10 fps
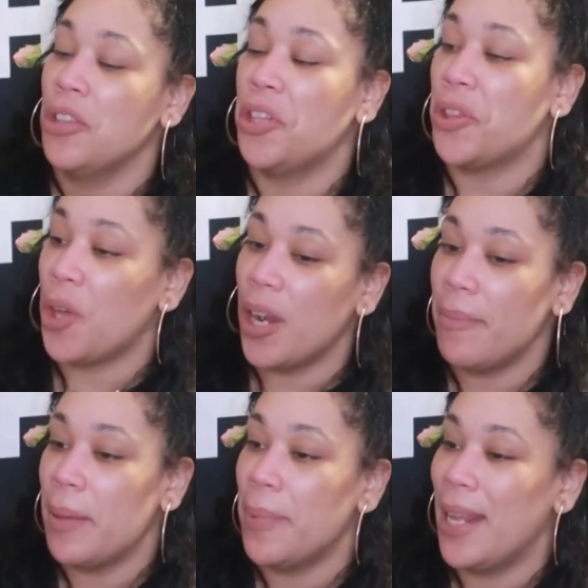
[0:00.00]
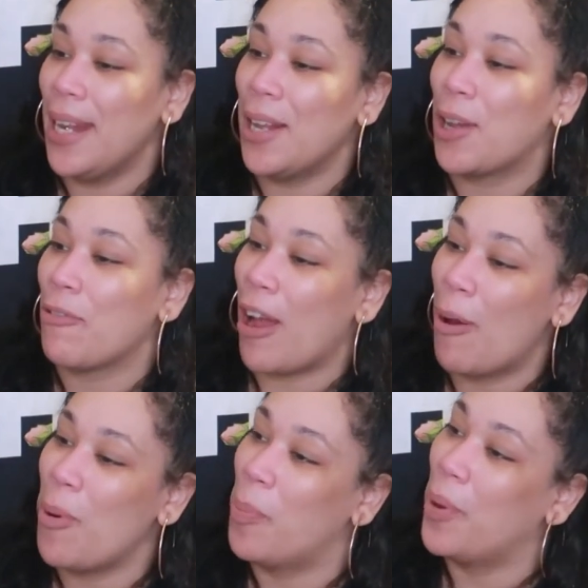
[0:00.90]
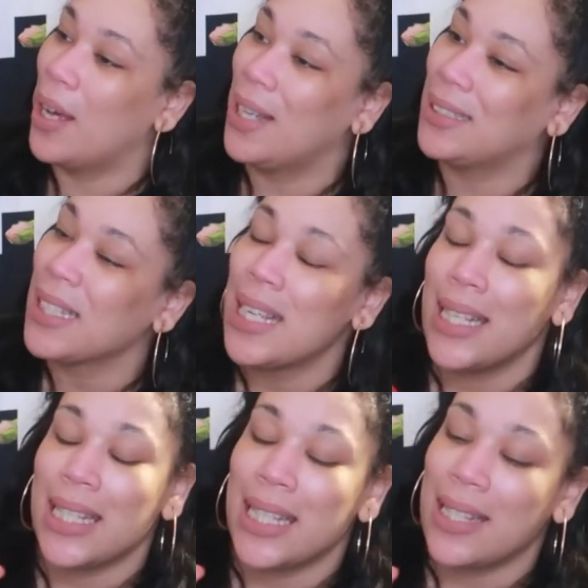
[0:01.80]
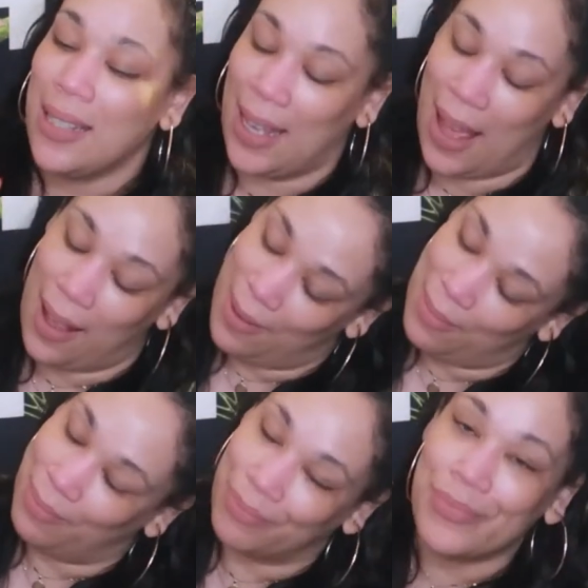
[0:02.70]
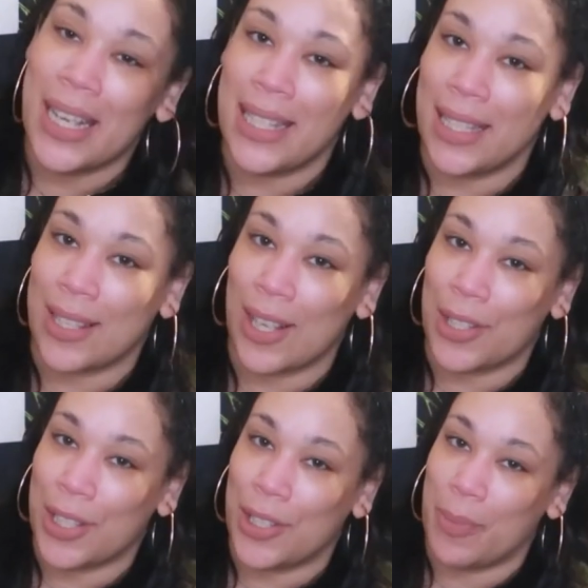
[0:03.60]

The thought of me being in the ground with bugs, yeah, it's disgusting